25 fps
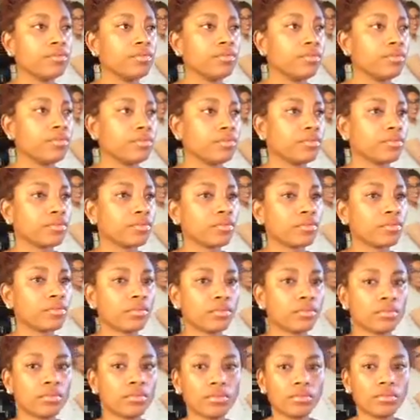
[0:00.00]

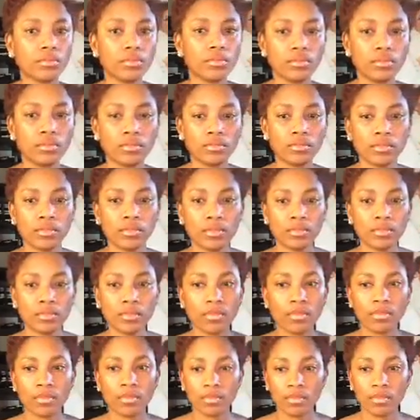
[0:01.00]

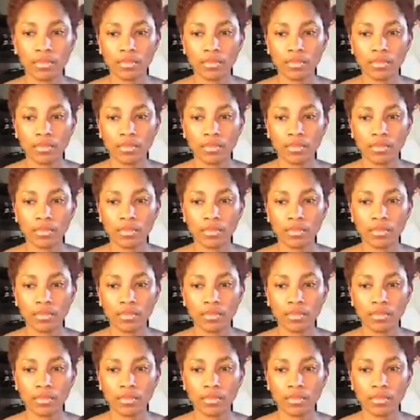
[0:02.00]
[no speech]